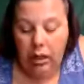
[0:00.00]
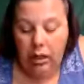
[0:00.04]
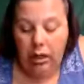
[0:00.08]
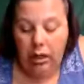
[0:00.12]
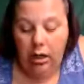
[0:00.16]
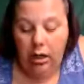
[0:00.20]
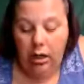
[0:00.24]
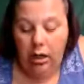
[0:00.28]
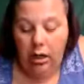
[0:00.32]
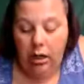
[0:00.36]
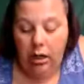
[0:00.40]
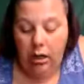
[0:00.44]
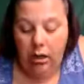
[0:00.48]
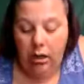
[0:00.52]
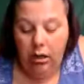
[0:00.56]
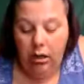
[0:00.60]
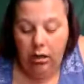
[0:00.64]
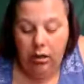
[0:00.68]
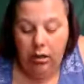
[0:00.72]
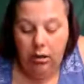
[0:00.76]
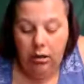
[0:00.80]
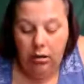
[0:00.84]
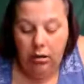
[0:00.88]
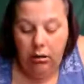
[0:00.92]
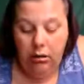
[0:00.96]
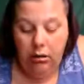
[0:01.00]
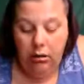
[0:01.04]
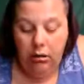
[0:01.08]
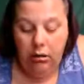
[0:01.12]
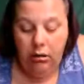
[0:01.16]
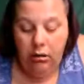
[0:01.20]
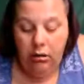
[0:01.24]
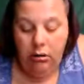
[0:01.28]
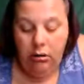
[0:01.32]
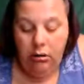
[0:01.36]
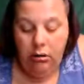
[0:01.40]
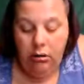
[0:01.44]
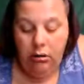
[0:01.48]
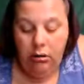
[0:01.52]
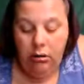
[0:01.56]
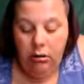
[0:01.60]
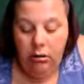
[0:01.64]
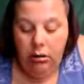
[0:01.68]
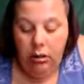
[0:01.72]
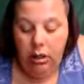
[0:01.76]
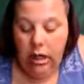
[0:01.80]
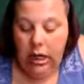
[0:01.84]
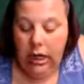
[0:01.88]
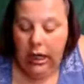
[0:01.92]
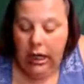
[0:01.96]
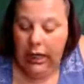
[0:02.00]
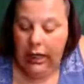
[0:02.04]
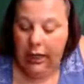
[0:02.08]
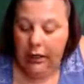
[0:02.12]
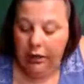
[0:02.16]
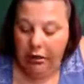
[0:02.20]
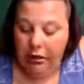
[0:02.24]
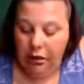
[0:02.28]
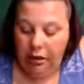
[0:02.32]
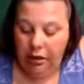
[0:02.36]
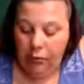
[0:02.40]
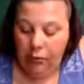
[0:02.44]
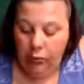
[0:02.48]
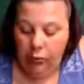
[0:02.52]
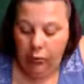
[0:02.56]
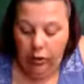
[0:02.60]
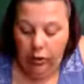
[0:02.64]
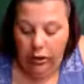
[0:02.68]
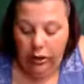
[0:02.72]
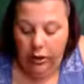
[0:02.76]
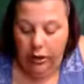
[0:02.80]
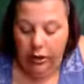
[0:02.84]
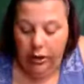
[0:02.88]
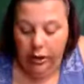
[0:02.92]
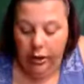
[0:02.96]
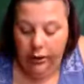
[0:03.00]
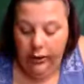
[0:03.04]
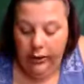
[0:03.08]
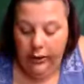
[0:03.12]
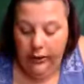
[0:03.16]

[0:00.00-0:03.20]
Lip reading: I actually would.